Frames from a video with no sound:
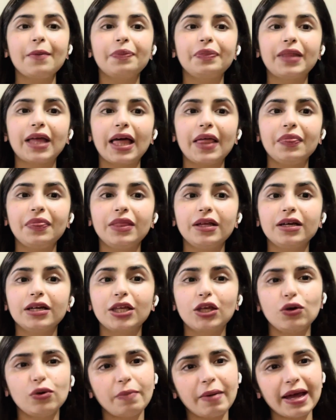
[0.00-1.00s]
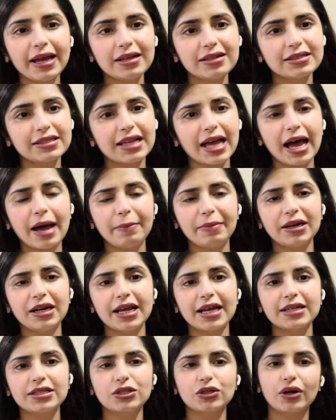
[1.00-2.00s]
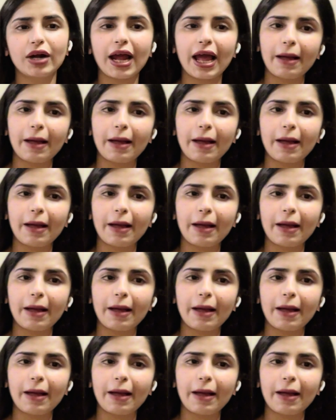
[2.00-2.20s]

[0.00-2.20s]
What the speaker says: Then the QBanks, Amedex or